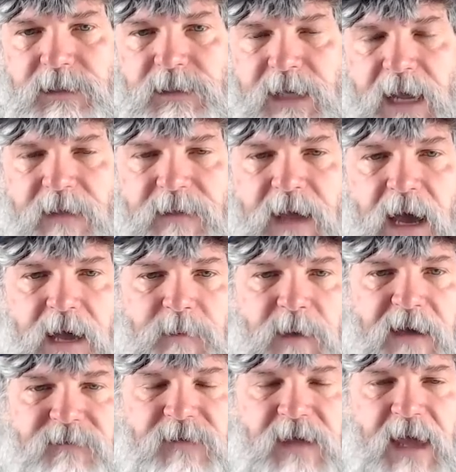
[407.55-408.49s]
And the
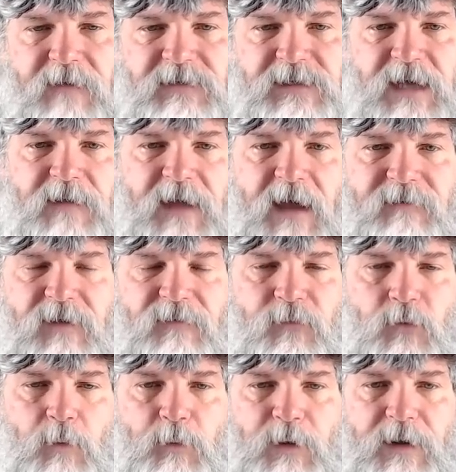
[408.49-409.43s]
IMF gave South Africa
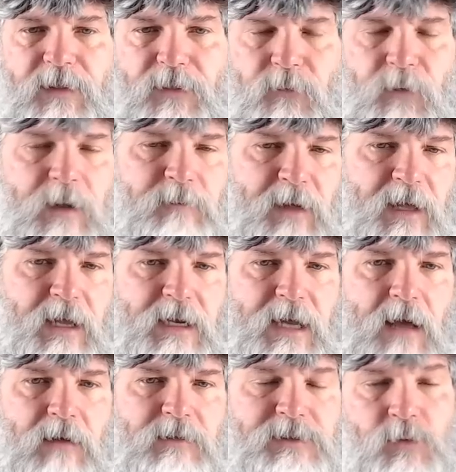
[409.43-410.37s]
$4.3 billion at
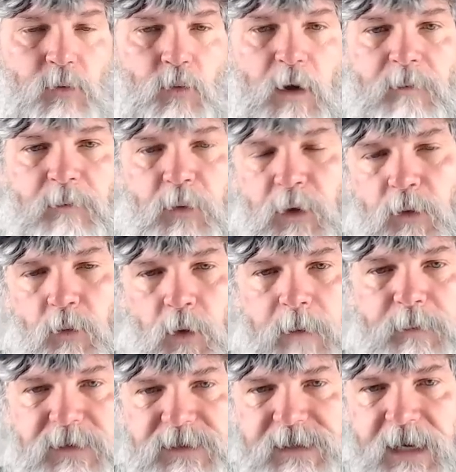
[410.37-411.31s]

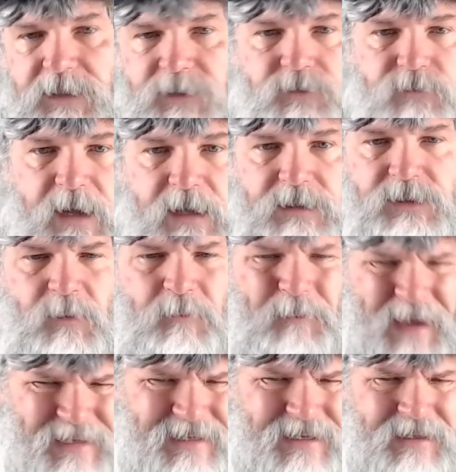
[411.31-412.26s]
1.1 percentage rate. So
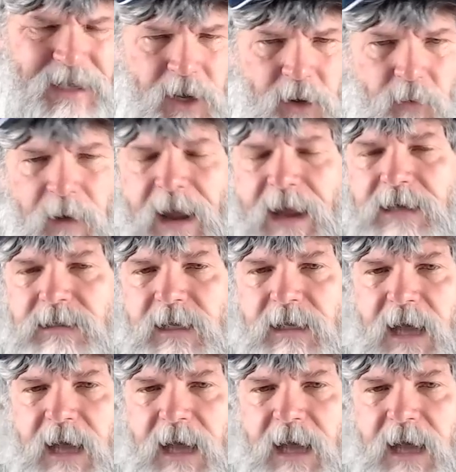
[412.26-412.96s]
basically a grant.